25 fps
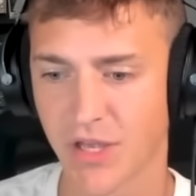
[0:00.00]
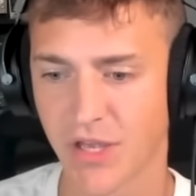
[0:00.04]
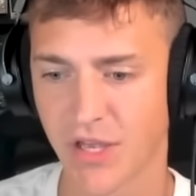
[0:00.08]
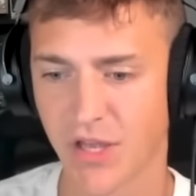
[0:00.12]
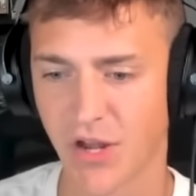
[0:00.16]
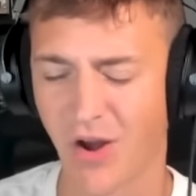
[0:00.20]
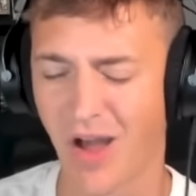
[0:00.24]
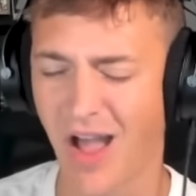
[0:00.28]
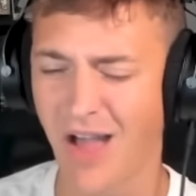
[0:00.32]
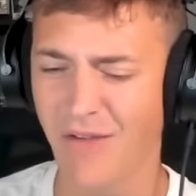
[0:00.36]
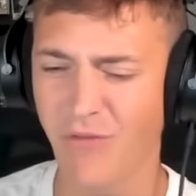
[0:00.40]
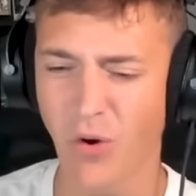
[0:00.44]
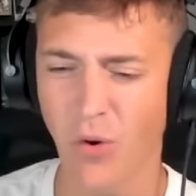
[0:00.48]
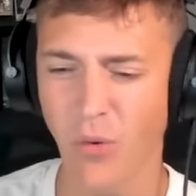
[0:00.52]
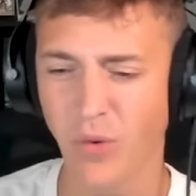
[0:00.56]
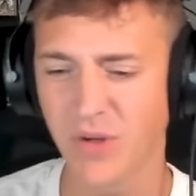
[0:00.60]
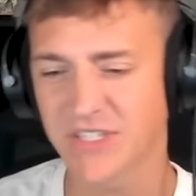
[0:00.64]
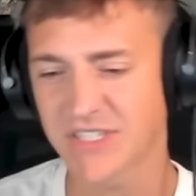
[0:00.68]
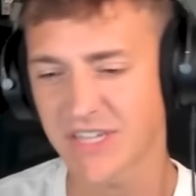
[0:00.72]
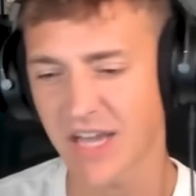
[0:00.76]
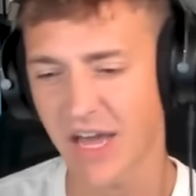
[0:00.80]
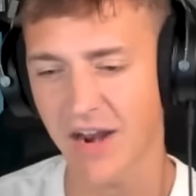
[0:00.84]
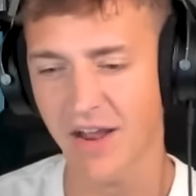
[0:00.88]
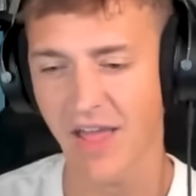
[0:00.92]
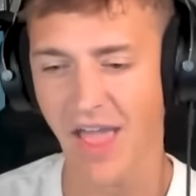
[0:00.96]
you know, I've
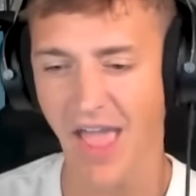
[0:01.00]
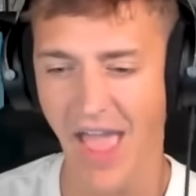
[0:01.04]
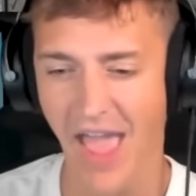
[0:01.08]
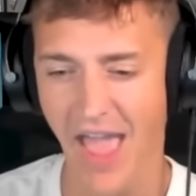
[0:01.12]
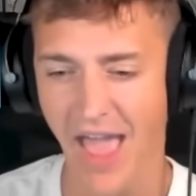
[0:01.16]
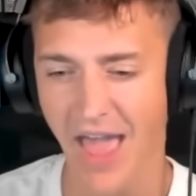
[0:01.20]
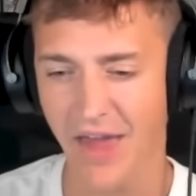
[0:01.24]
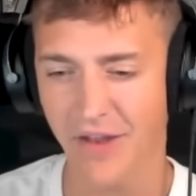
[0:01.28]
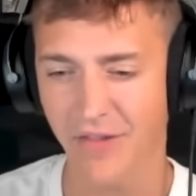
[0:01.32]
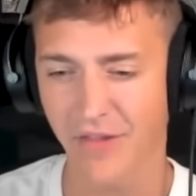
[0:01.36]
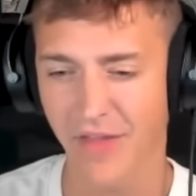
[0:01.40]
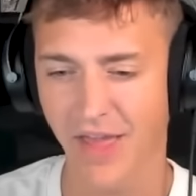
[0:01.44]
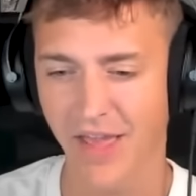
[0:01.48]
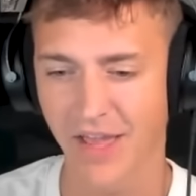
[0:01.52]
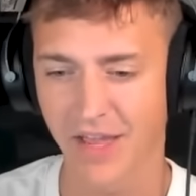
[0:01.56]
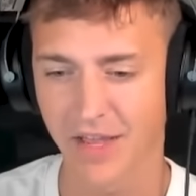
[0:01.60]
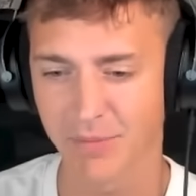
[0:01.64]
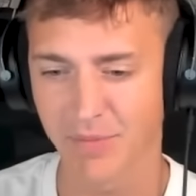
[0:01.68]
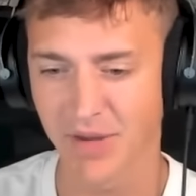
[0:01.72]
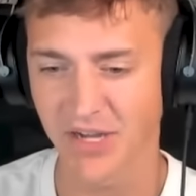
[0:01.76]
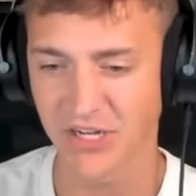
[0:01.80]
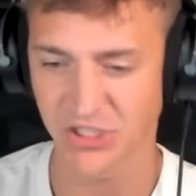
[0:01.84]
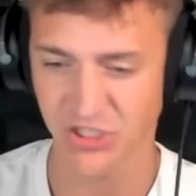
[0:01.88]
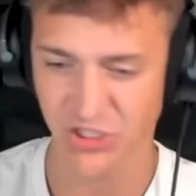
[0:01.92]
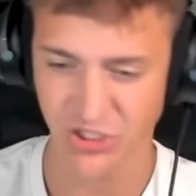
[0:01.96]
always kind of had
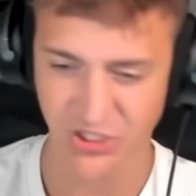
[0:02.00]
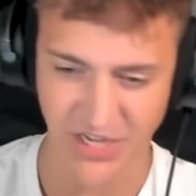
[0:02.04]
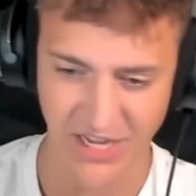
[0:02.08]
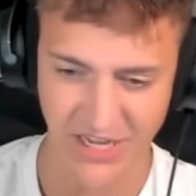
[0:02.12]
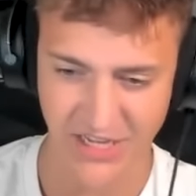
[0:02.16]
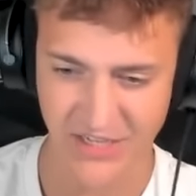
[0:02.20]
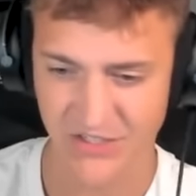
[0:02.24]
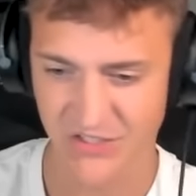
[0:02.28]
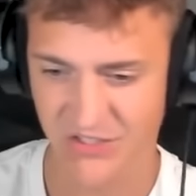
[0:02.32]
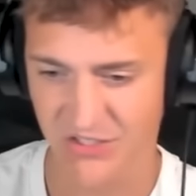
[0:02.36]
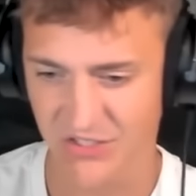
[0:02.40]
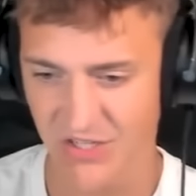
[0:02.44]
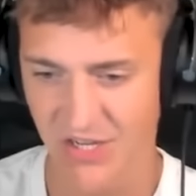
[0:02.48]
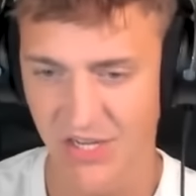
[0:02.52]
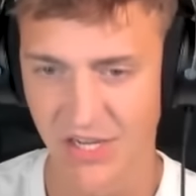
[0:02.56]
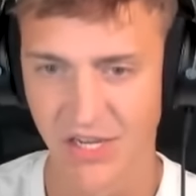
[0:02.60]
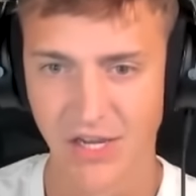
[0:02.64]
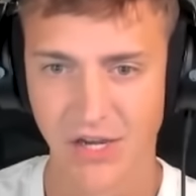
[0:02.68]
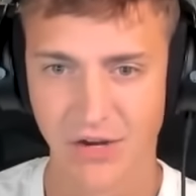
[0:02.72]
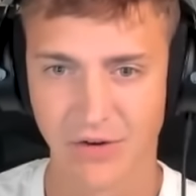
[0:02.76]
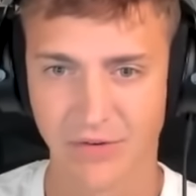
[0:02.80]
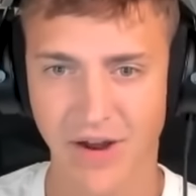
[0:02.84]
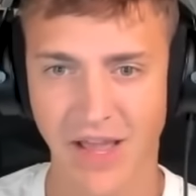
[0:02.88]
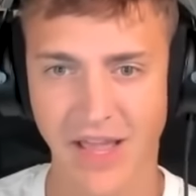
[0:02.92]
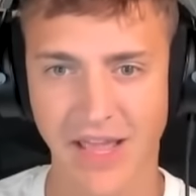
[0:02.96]
like my shticks,
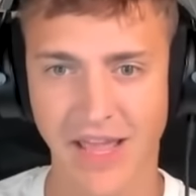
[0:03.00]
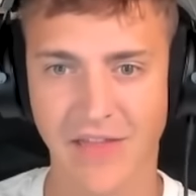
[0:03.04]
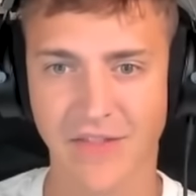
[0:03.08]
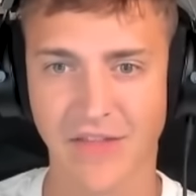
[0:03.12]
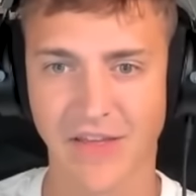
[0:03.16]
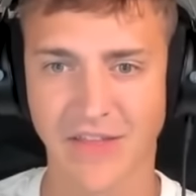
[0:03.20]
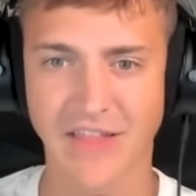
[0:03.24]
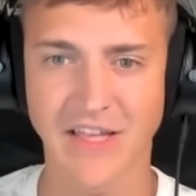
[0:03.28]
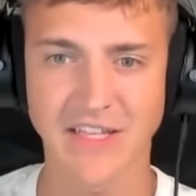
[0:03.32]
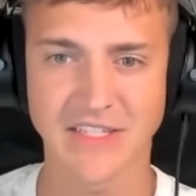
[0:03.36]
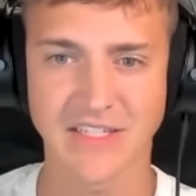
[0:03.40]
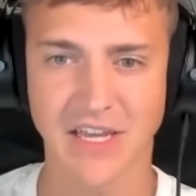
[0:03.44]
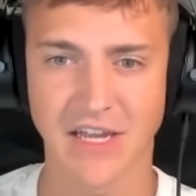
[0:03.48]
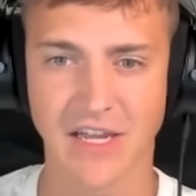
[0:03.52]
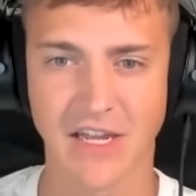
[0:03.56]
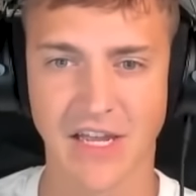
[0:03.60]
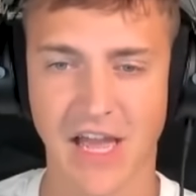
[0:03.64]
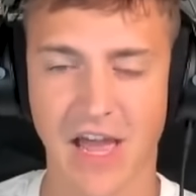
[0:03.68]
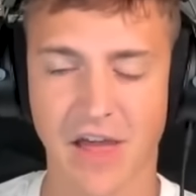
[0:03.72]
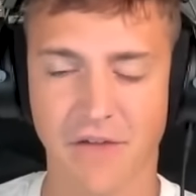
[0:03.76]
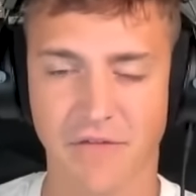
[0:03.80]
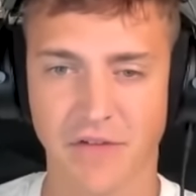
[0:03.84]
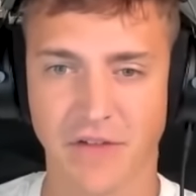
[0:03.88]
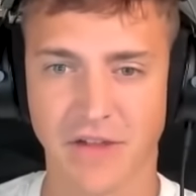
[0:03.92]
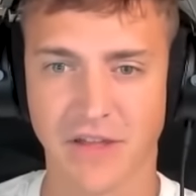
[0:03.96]
right? Mm-hmm. And like, that's kind
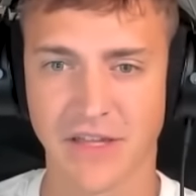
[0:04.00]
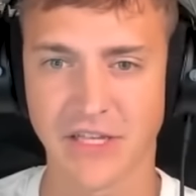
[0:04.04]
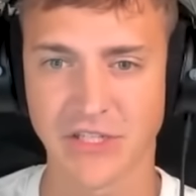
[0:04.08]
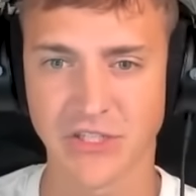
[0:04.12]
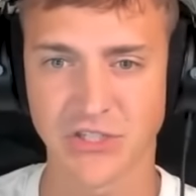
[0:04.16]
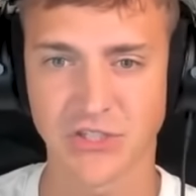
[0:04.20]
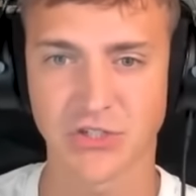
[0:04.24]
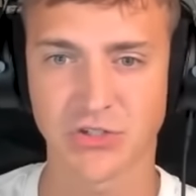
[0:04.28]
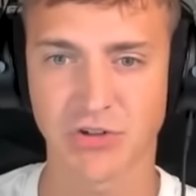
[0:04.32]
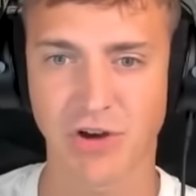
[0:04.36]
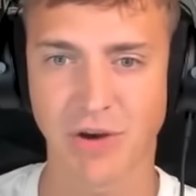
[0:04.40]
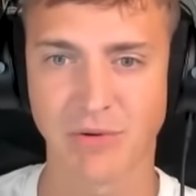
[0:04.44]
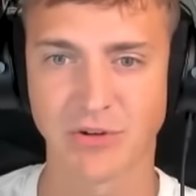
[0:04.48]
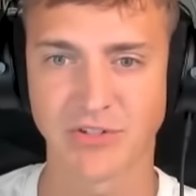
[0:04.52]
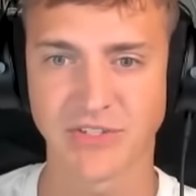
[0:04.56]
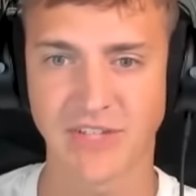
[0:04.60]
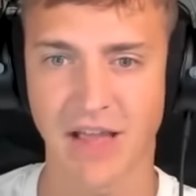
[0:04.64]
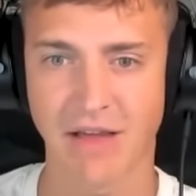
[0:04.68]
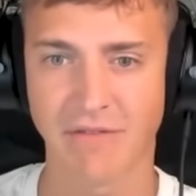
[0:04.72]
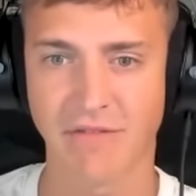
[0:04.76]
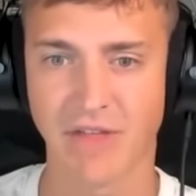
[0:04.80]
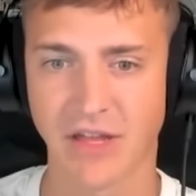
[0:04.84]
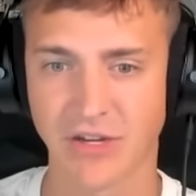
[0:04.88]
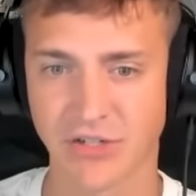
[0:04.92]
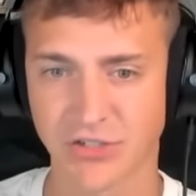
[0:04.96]
of, I feel like that streamers
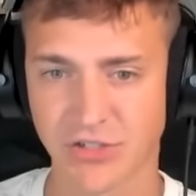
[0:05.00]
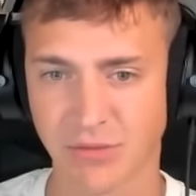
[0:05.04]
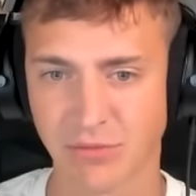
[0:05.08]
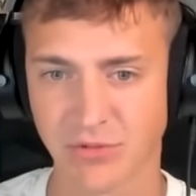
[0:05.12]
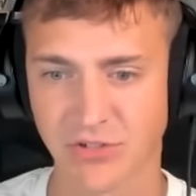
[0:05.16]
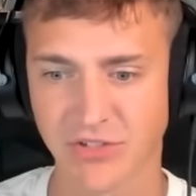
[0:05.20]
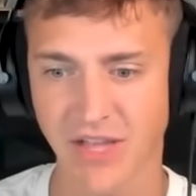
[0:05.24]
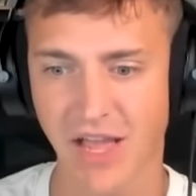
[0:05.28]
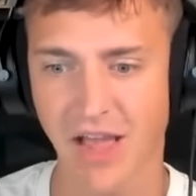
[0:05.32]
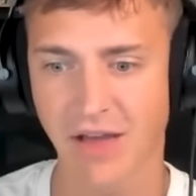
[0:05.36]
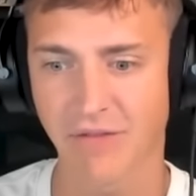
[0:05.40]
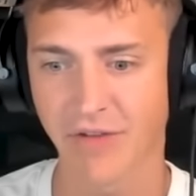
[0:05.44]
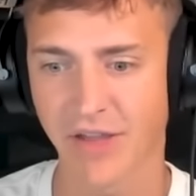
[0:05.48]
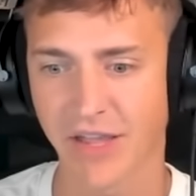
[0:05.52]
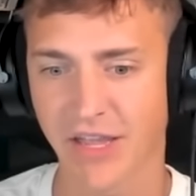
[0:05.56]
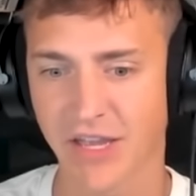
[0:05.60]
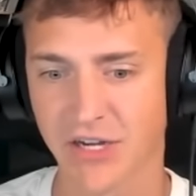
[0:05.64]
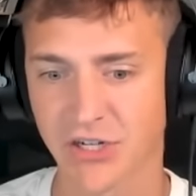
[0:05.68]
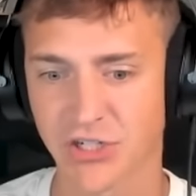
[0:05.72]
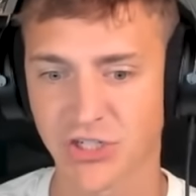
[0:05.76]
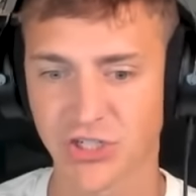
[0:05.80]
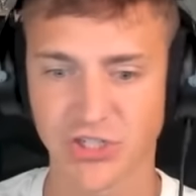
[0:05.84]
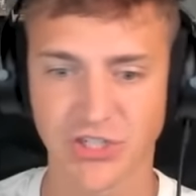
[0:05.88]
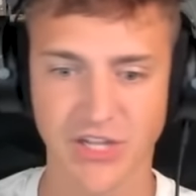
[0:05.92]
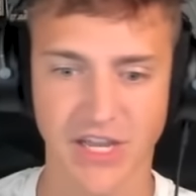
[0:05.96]
have that. Streamers have like
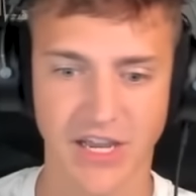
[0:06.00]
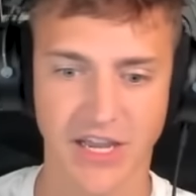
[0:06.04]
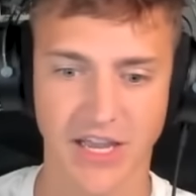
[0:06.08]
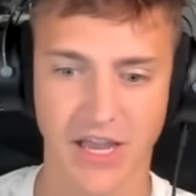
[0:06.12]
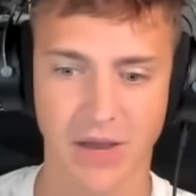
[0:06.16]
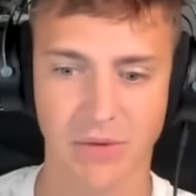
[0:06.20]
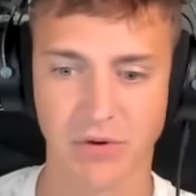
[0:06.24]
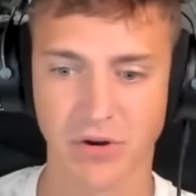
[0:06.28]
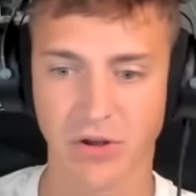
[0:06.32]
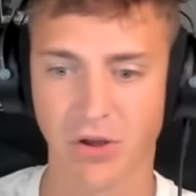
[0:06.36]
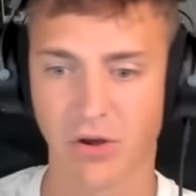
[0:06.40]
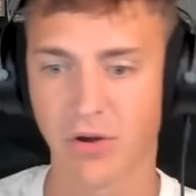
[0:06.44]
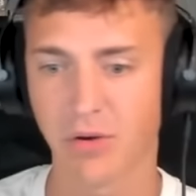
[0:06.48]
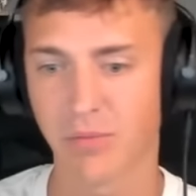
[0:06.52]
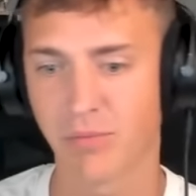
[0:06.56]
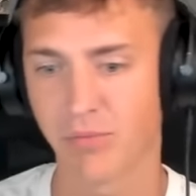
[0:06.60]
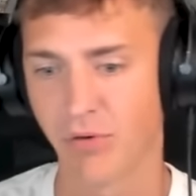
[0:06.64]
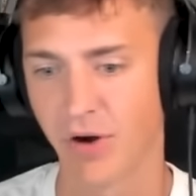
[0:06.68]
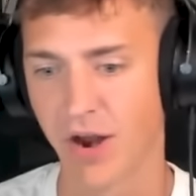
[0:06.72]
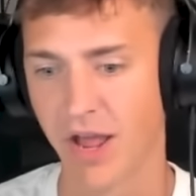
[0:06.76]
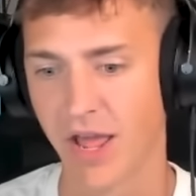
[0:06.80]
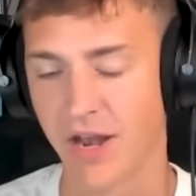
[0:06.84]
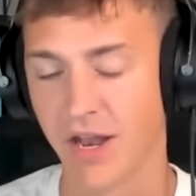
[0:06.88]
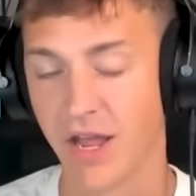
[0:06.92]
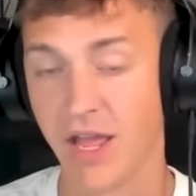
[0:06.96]
a shtick. I wouldn't call it a
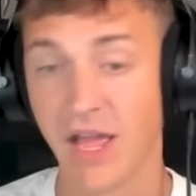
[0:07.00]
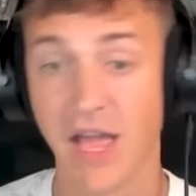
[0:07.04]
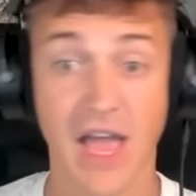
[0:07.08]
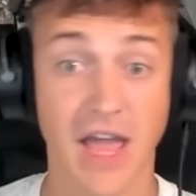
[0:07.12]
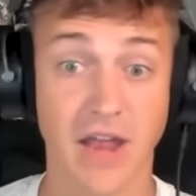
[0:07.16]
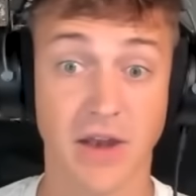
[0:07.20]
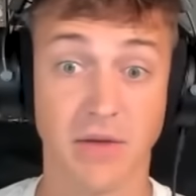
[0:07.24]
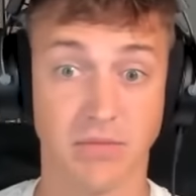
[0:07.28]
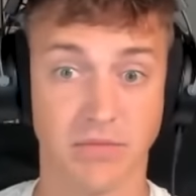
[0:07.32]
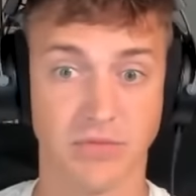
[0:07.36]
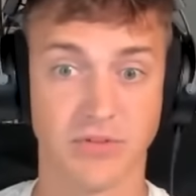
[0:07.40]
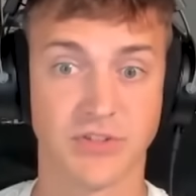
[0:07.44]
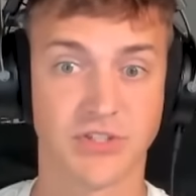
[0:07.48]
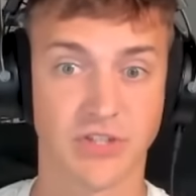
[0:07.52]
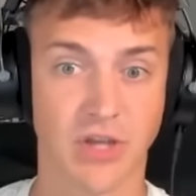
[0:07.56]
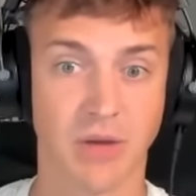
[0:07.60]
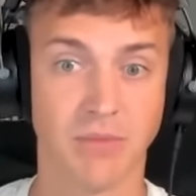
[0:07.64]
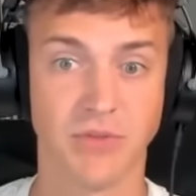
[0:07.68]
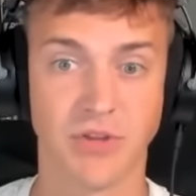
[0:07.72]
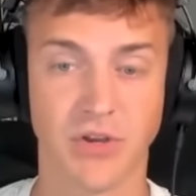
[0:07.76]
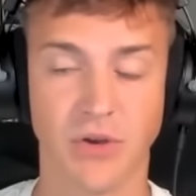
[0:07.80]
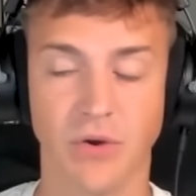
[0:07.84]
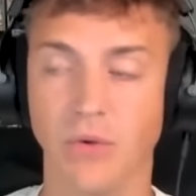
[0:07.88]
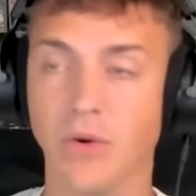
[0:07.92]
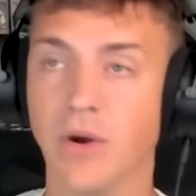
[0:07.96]
brand. And
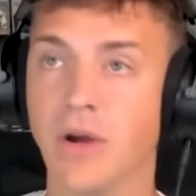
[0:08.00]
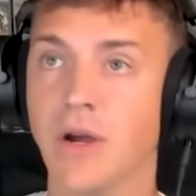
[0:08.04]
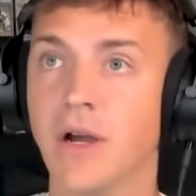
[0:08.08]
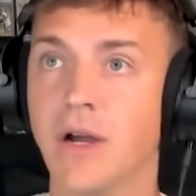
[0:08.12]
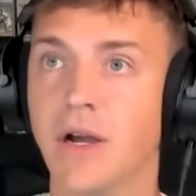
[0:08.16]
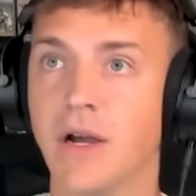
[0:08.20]
some do,